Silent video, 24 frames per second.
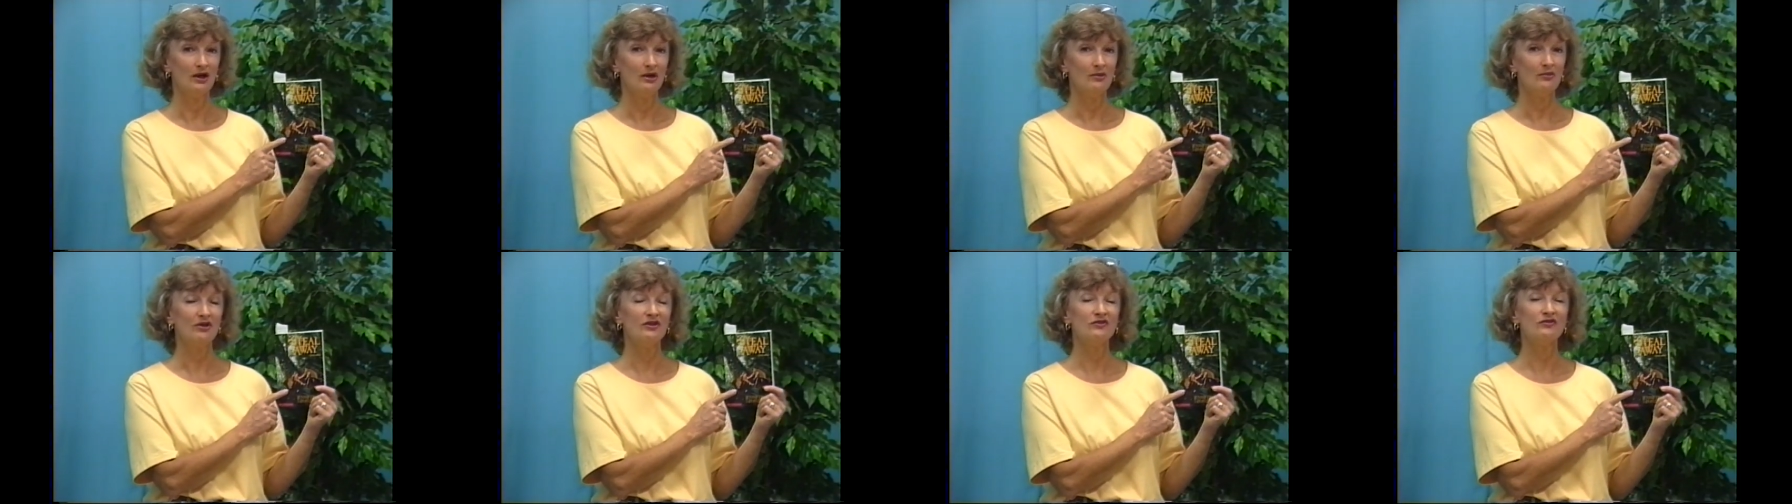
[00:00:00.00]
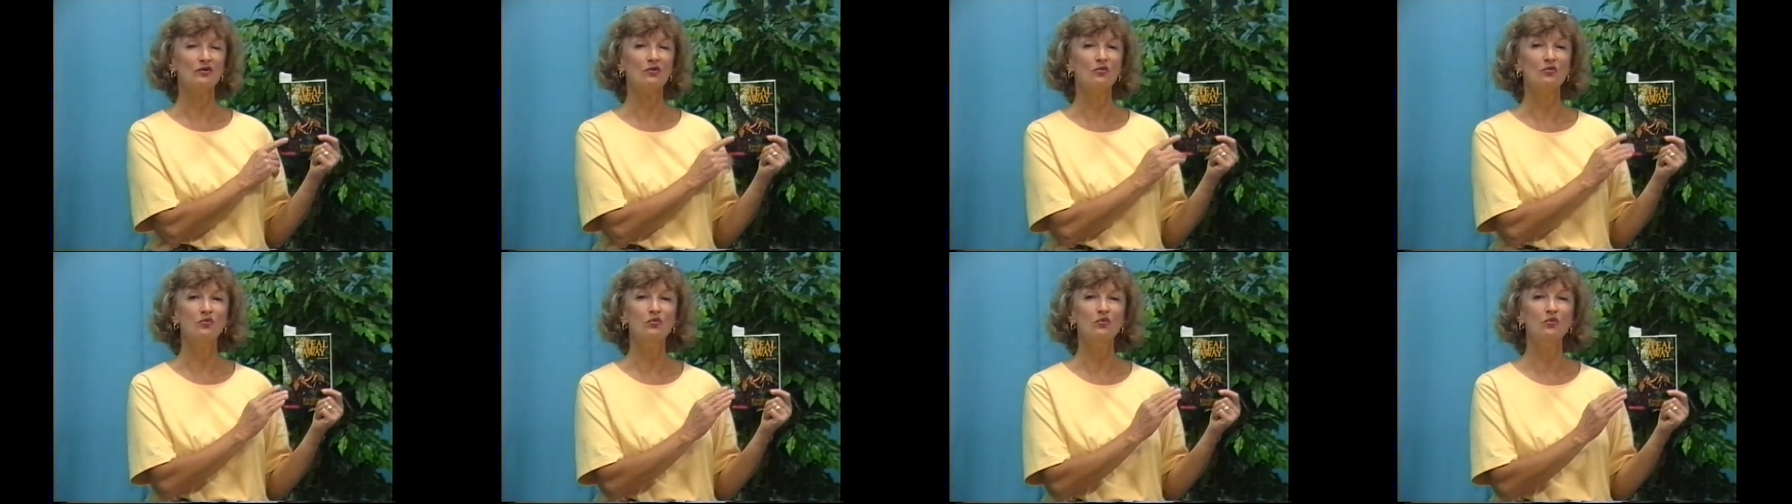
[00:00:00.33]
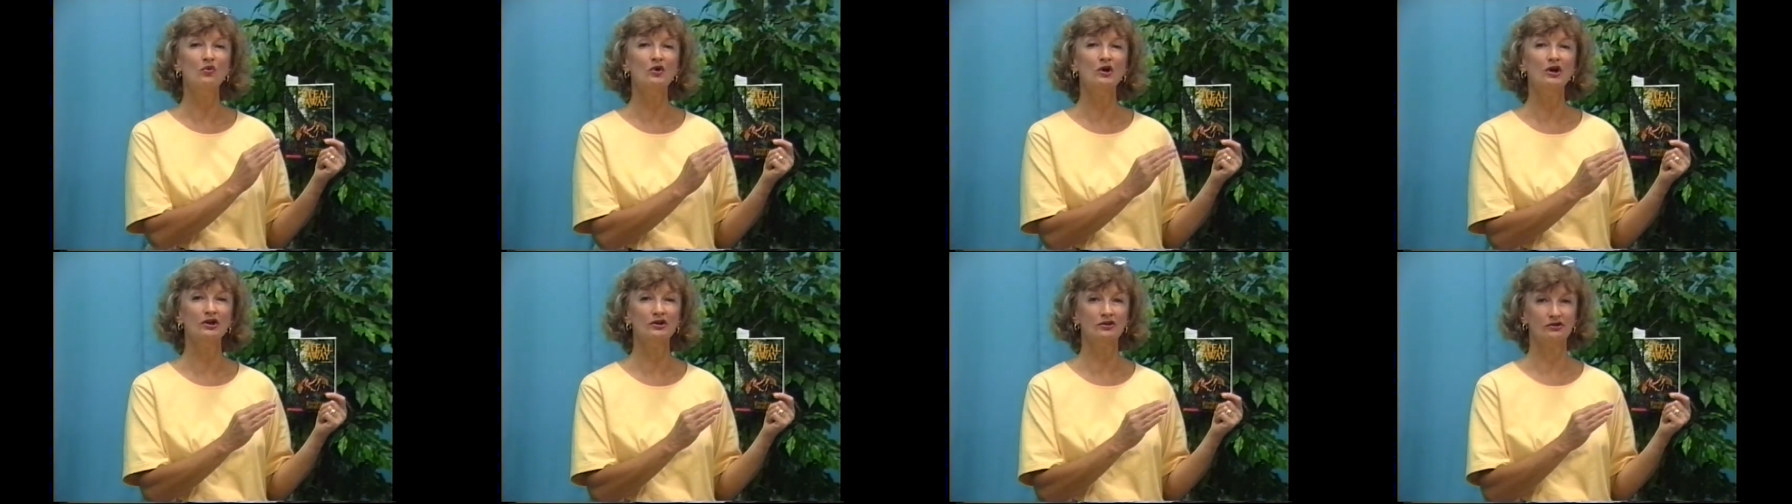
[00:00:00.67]
But it's a
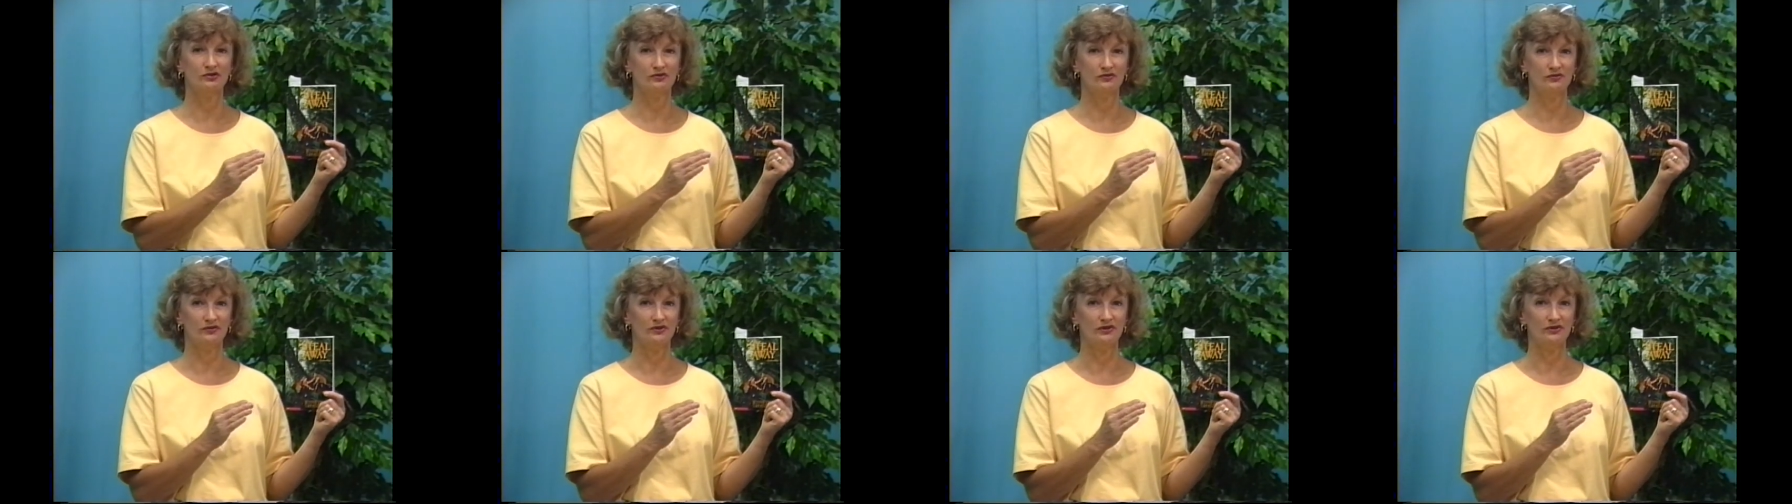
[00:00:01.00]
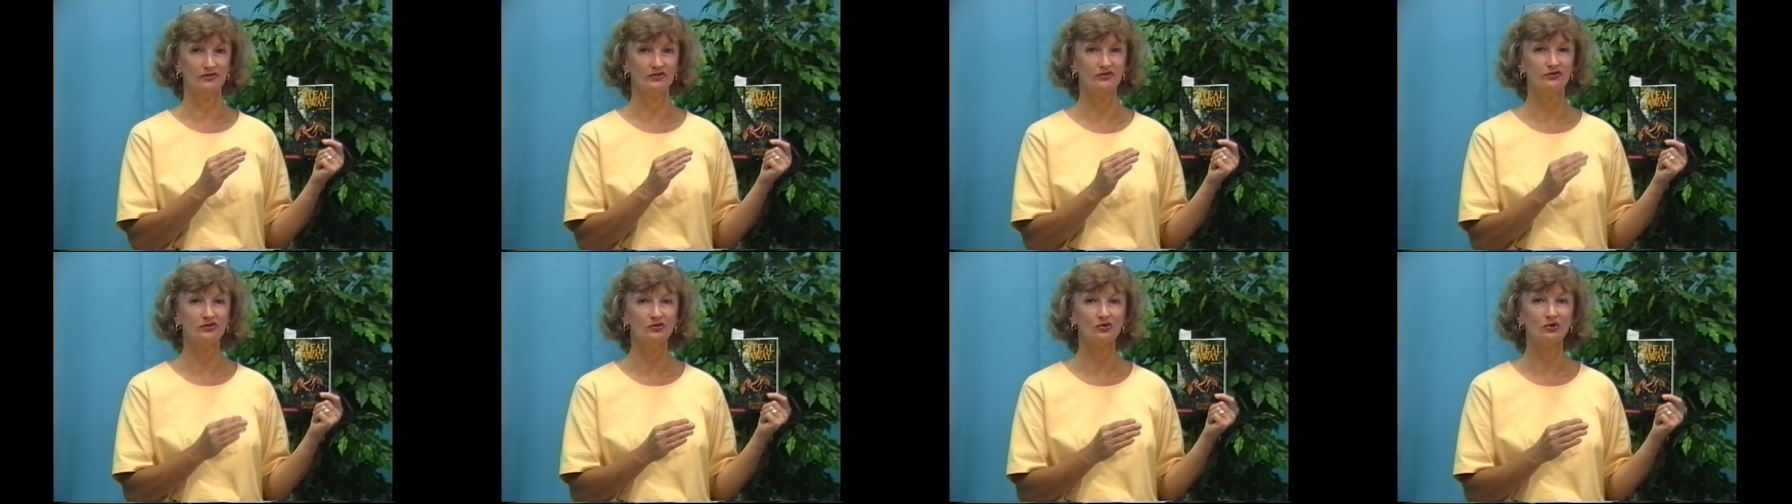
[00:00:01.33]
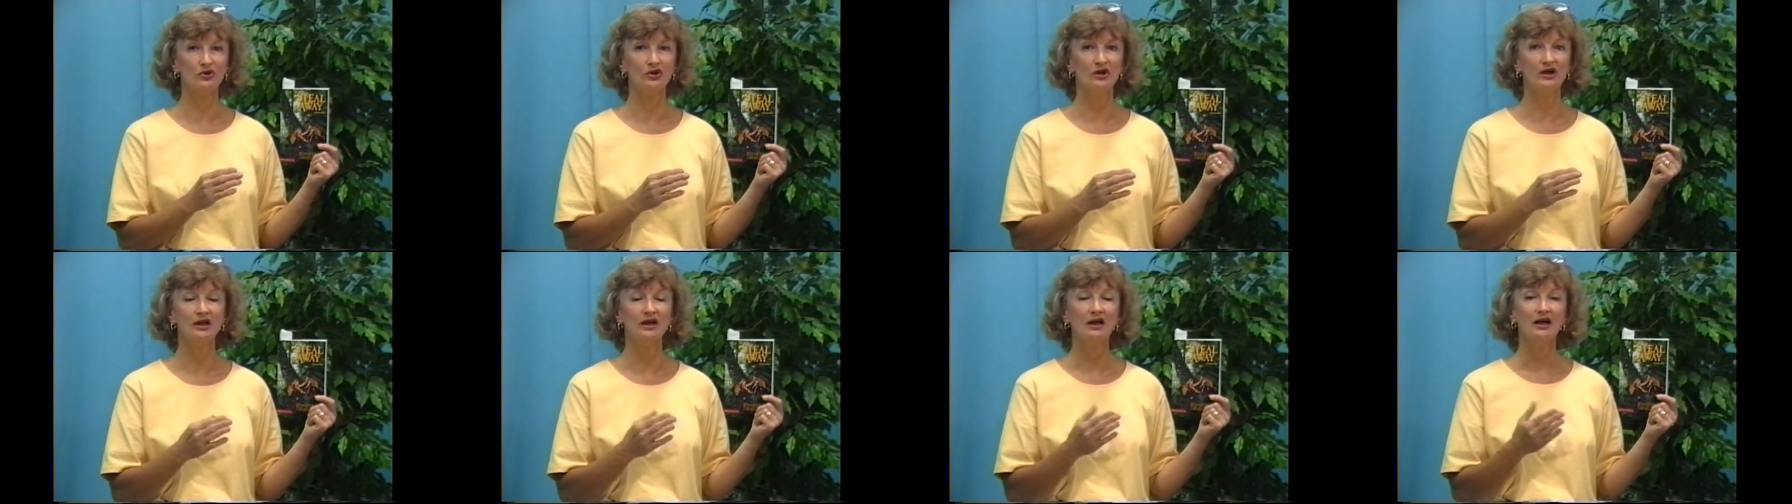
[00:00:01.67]
wonderful
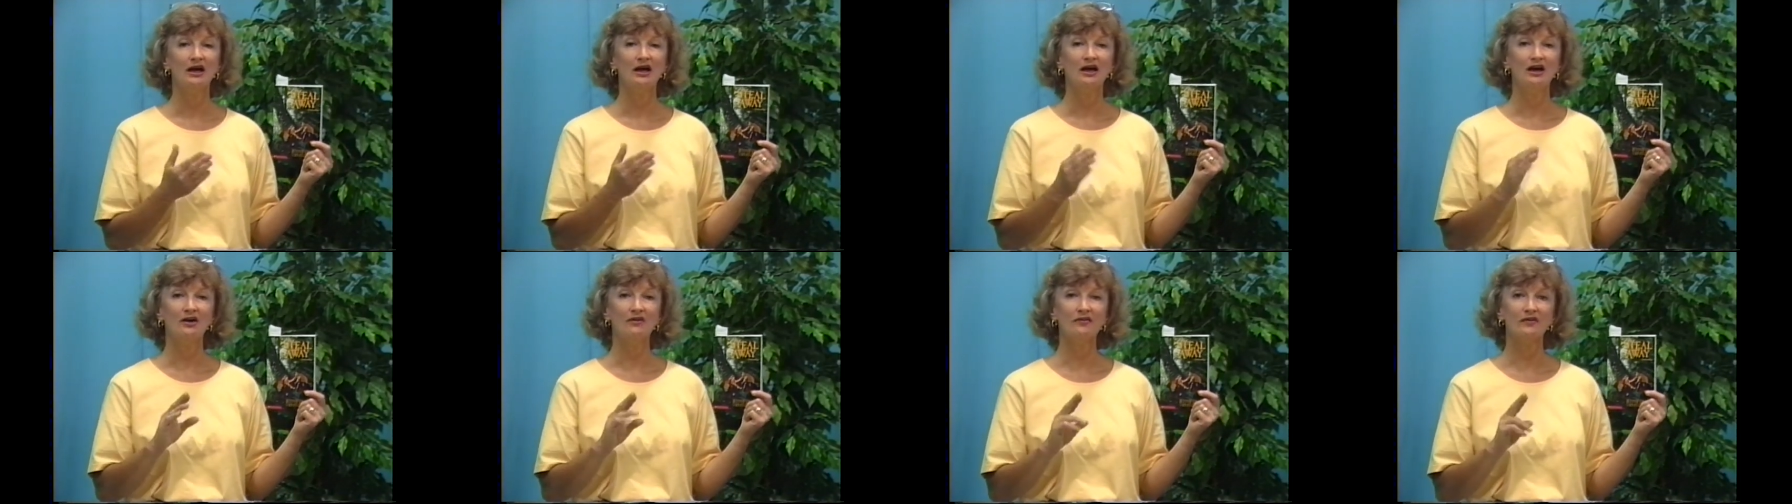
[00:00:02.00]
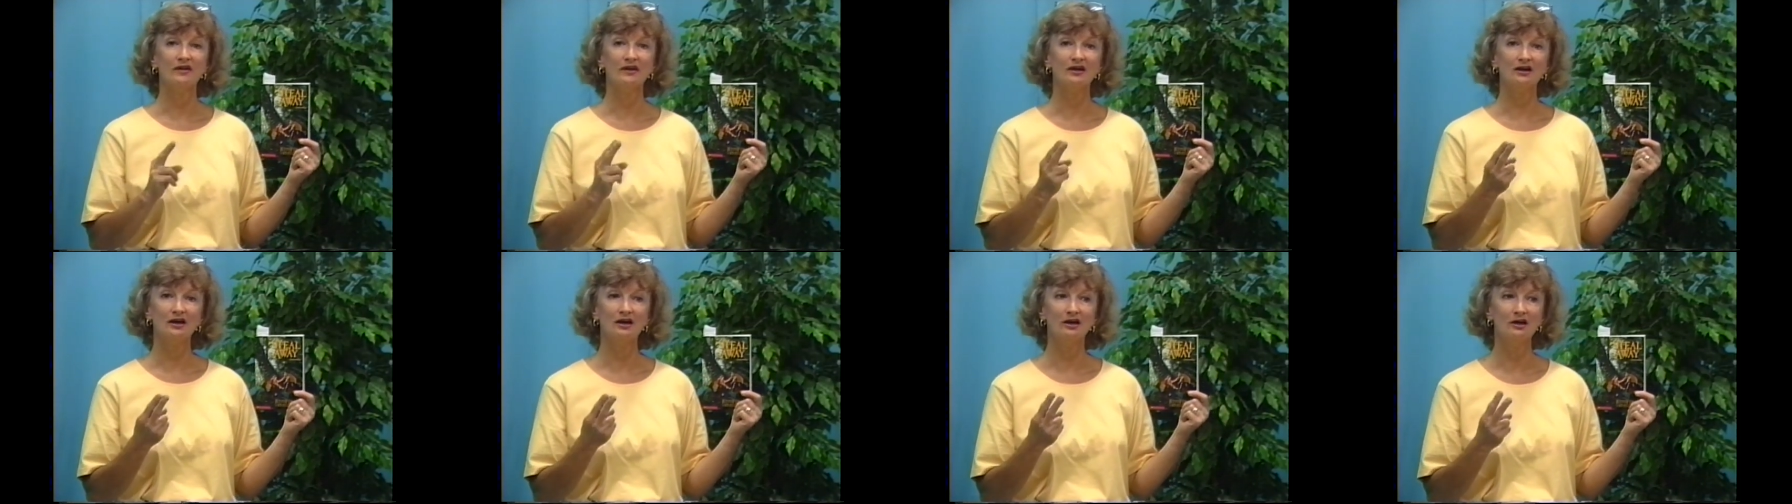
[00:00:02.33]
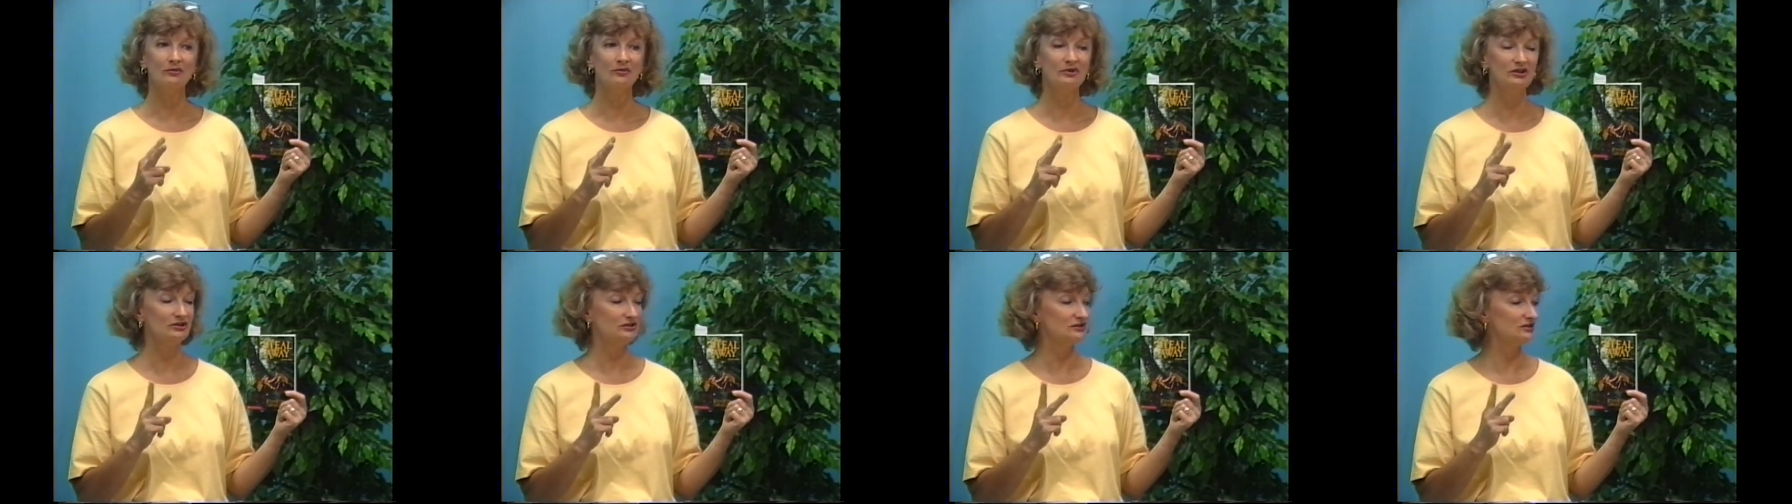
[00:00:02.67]
story of the
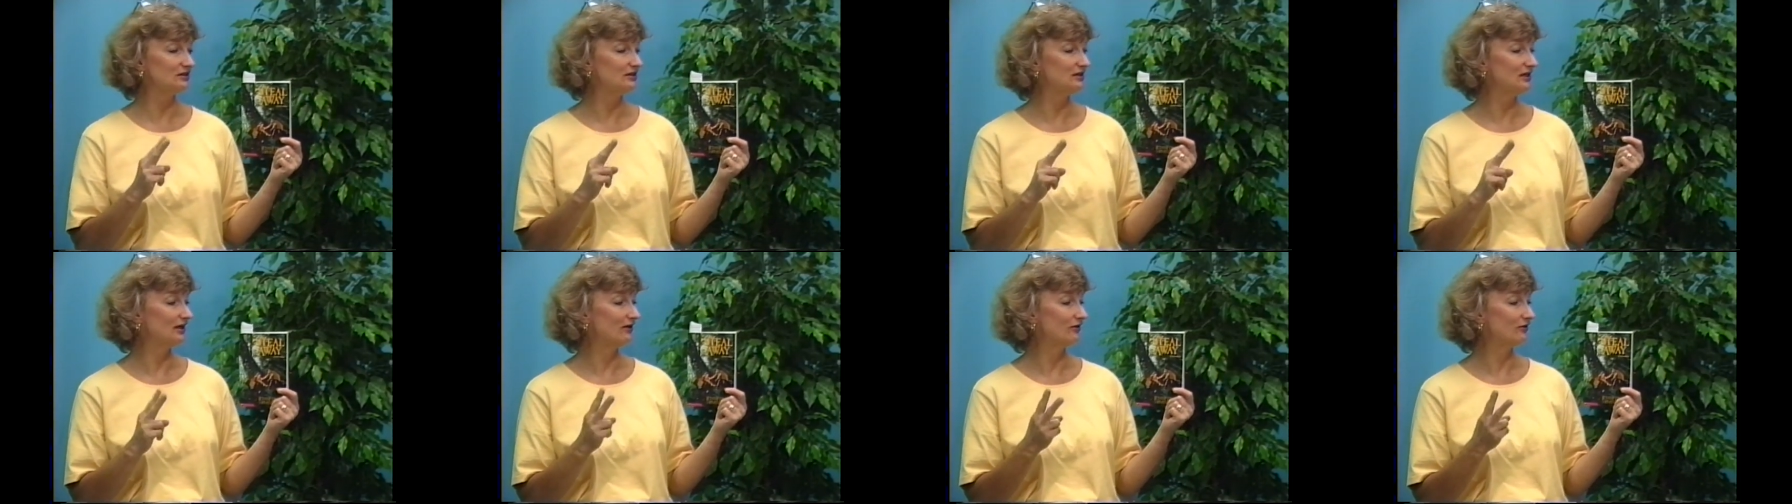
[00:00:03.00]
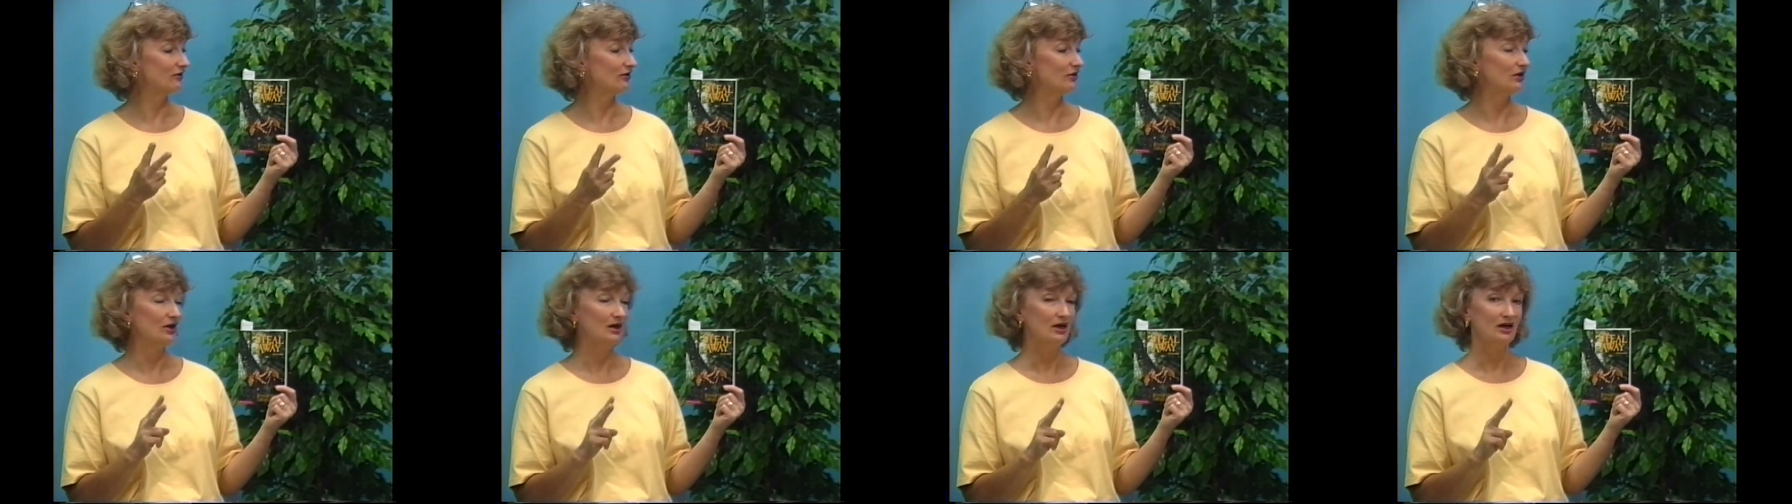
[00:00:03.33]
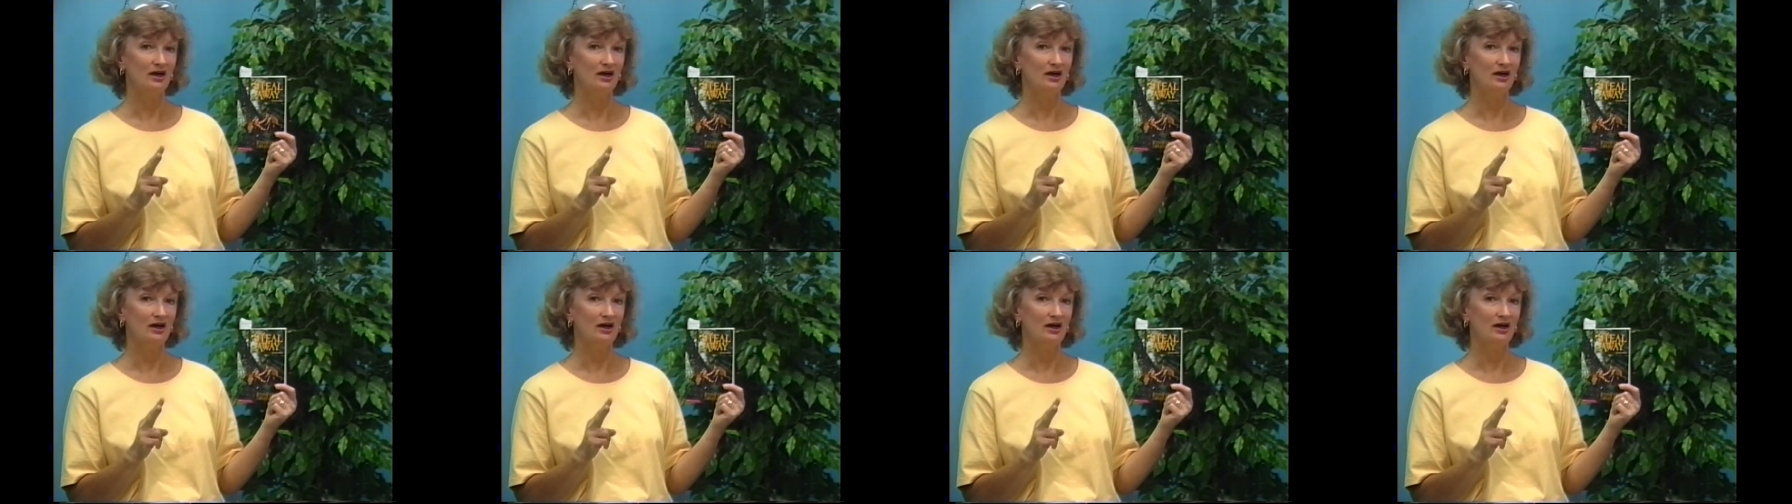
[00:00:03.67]
coming together